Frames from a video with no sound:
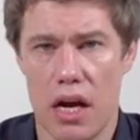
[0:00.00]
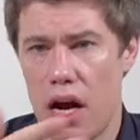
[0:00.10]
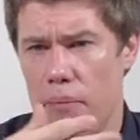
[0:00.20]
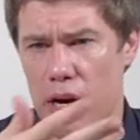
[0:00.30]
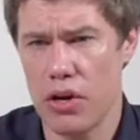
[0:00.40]

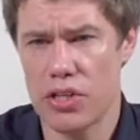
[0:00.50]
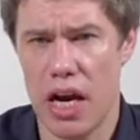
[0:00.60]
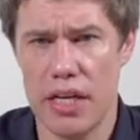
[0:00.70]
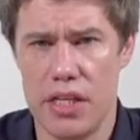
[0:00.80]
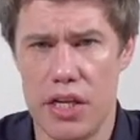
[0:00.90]
uh, because
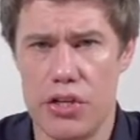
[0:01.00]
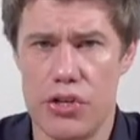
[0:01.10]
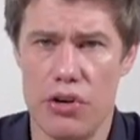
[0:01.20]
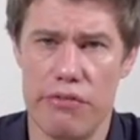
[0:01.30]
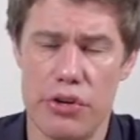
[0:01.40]
I teach
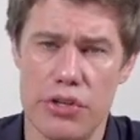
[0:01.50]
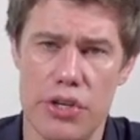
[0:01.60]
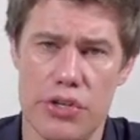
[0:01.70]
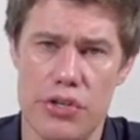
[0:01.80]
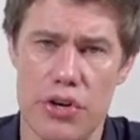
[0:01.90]

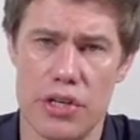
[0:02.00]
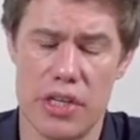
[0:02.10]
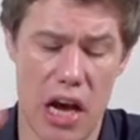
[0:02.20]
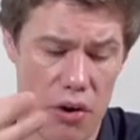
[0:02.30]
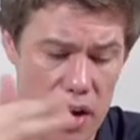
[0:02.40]
university students
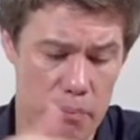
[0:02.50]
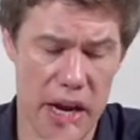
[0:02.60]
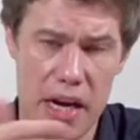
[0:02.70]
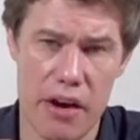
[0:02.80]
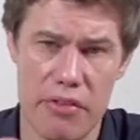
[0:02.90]
now, and
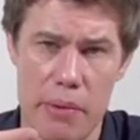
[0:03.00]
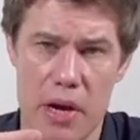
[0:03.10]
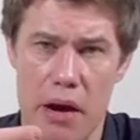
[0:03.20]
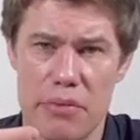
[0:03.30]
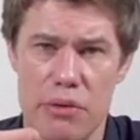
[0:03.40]
many of them
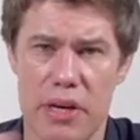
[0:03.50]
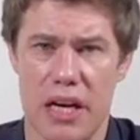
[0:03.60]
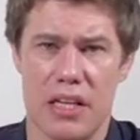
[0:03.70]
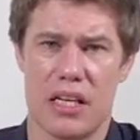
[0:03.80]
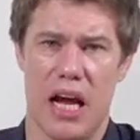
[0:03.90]
come to me and
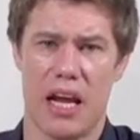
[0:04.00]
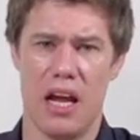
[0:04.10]
it's like,